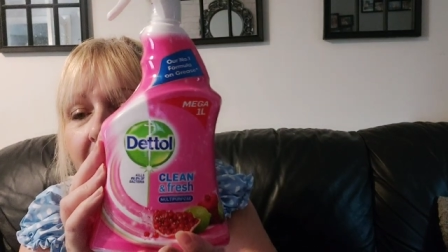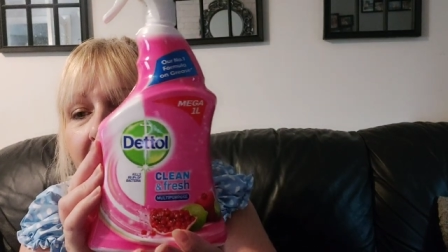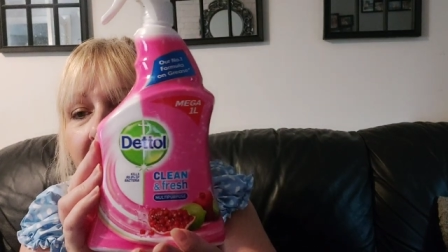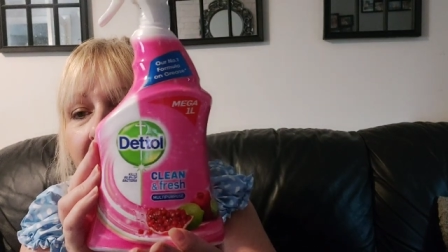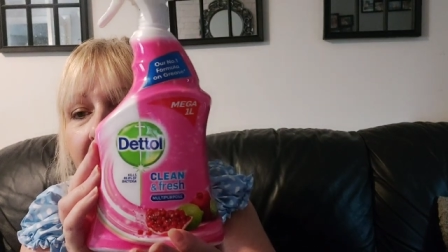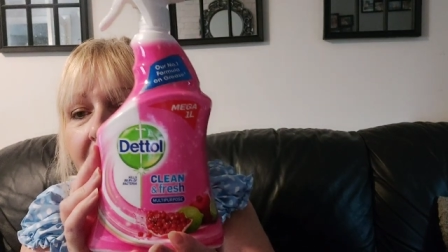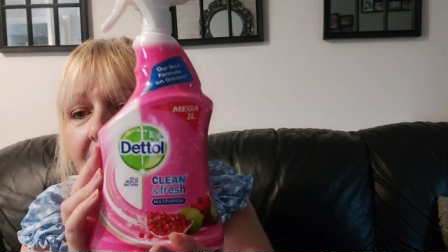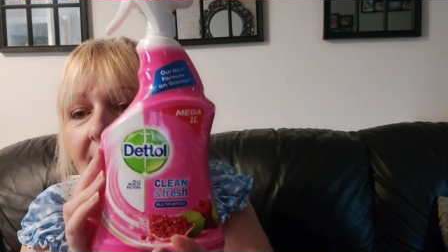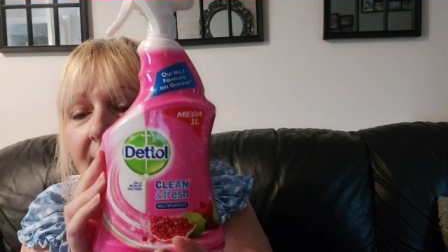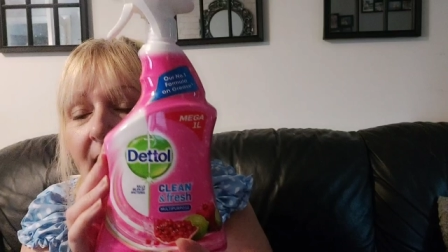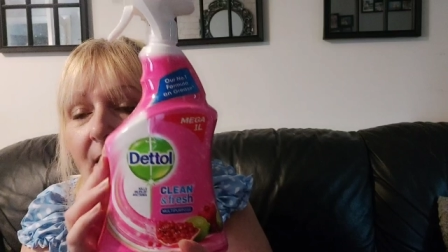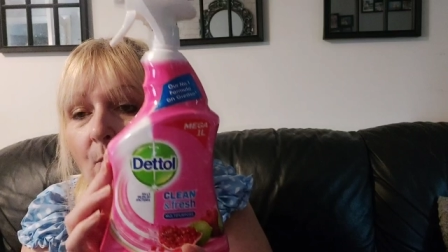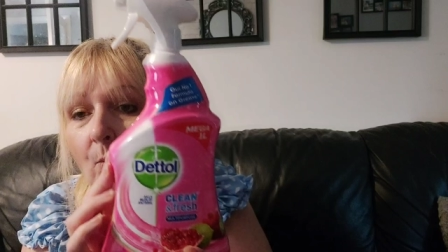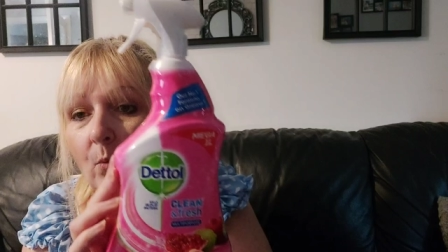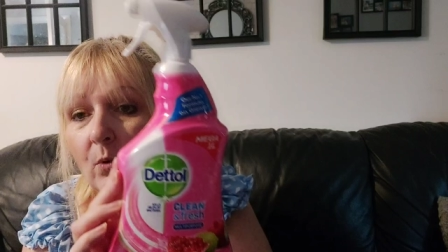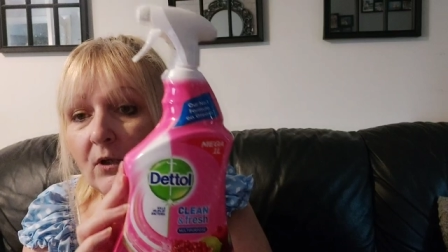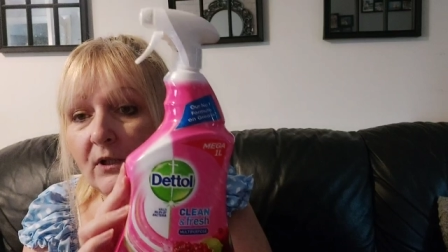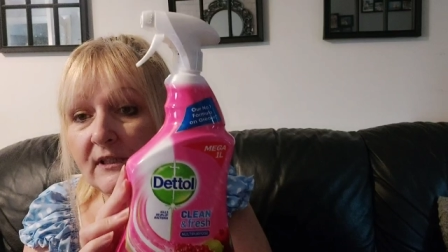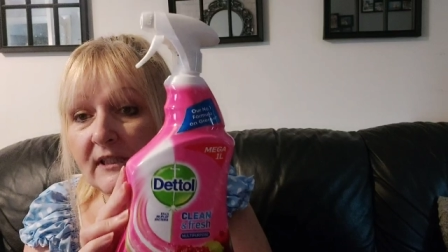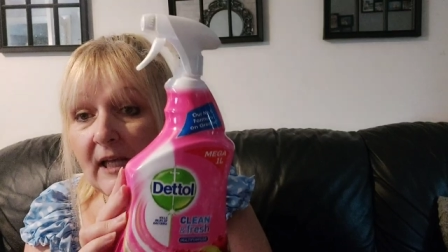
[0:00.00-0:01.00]
and it
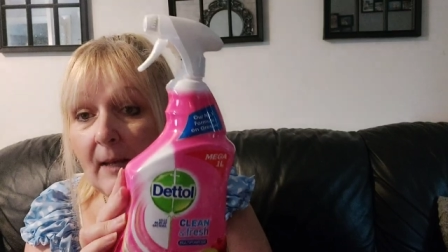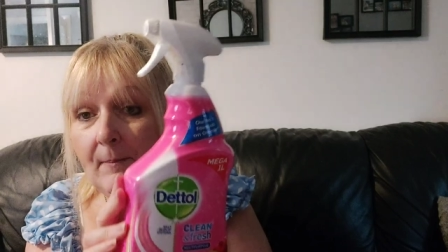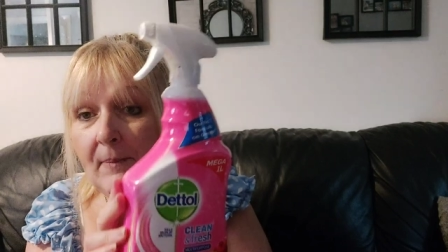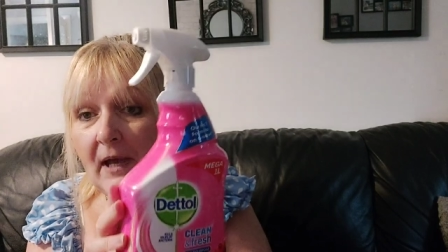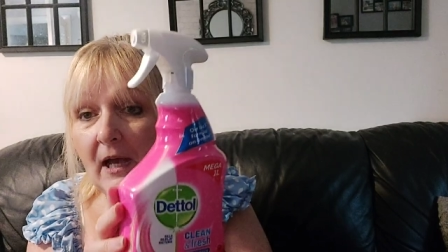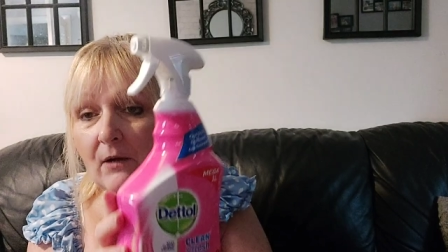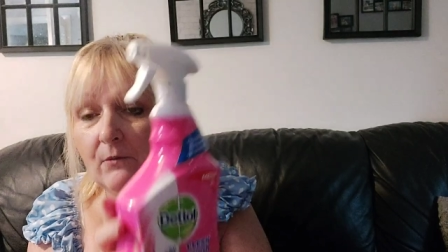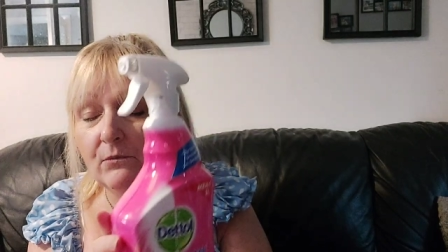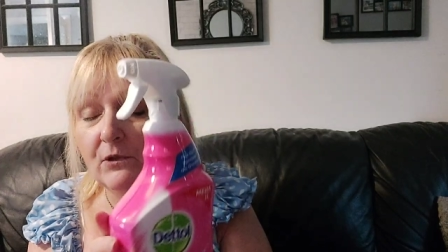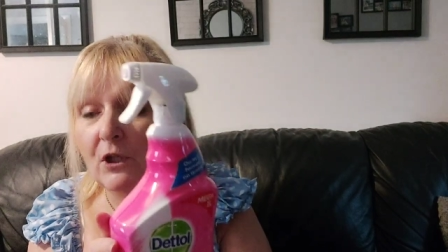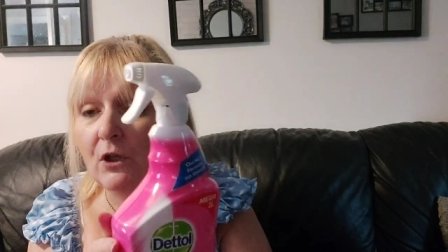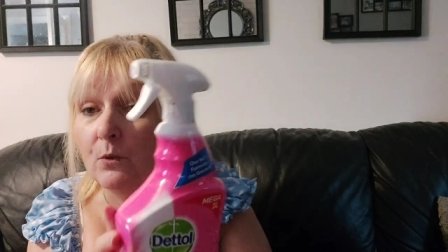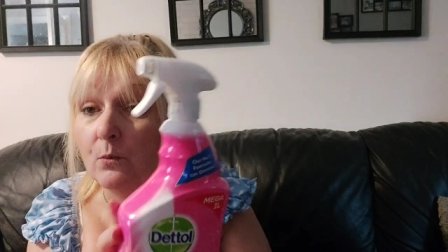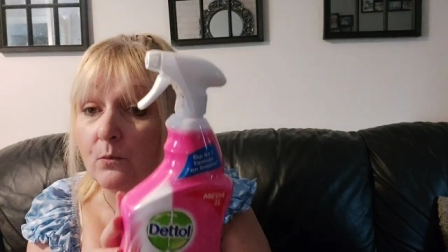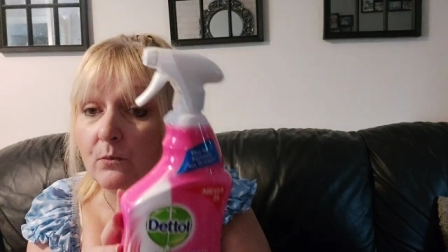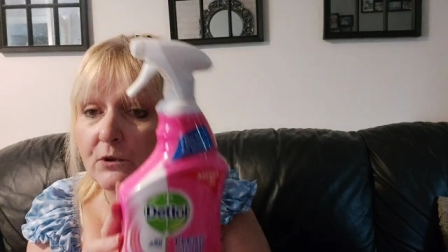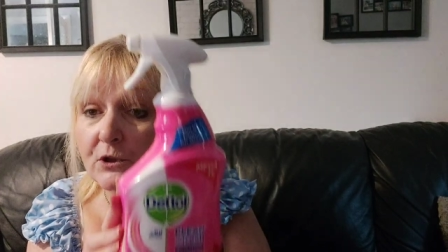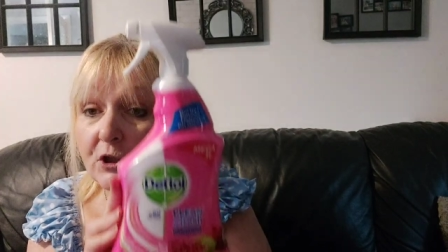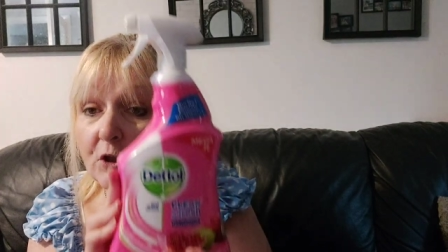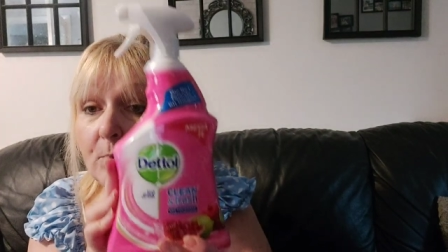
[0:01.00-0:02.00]
was a pound, no,
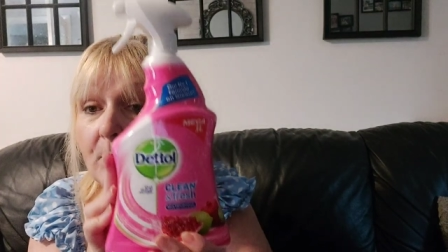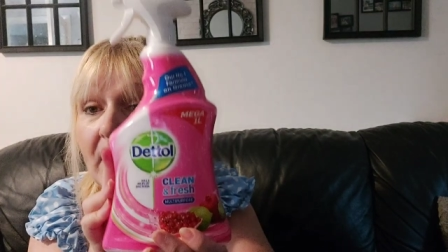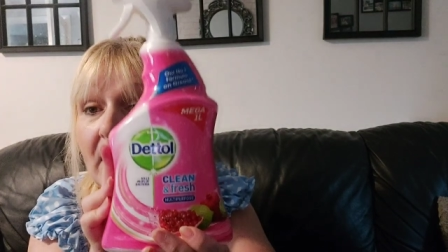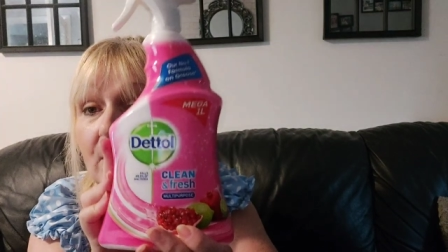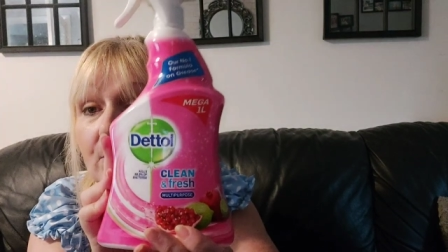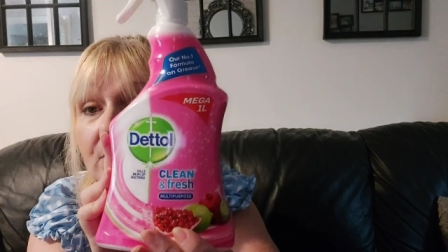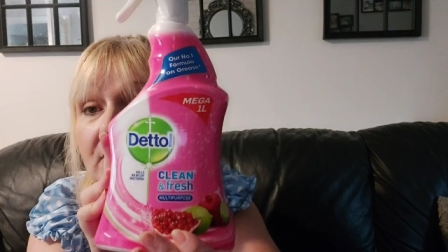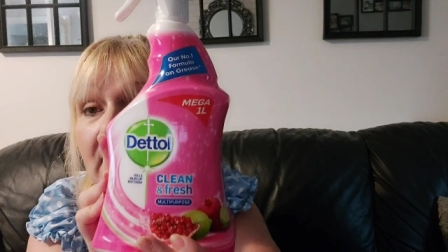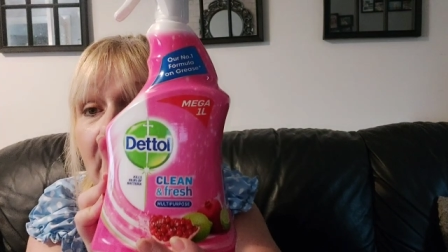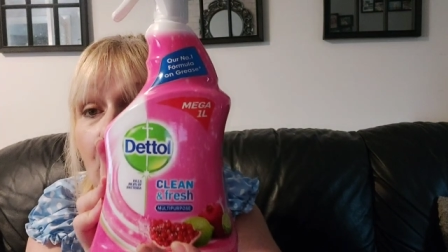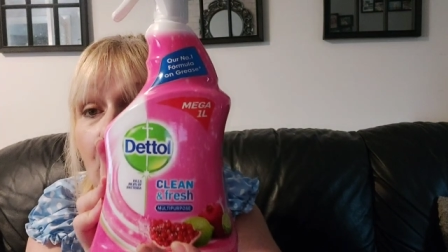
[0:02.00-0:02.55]
£2